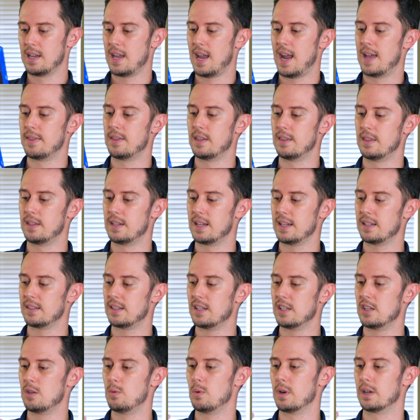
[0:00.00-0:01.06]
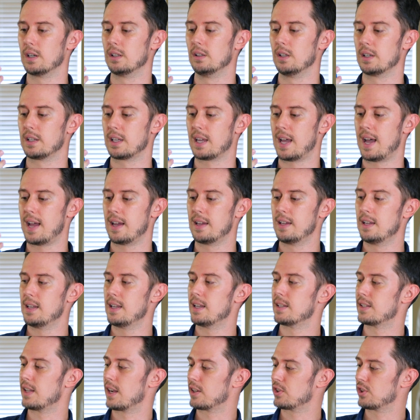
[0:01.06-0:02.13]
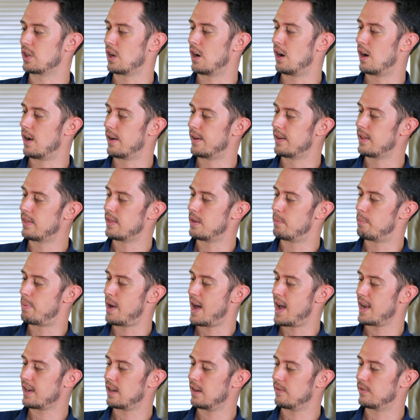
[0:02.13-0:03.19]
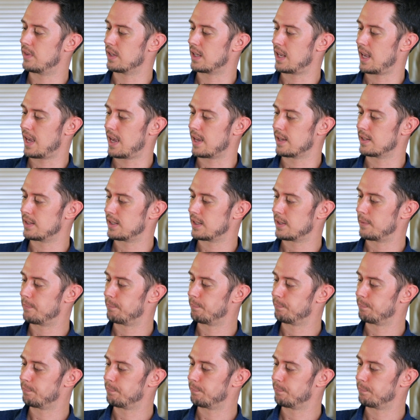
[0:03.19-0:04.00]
And then the next thing you want to look at is actually on the back of the case.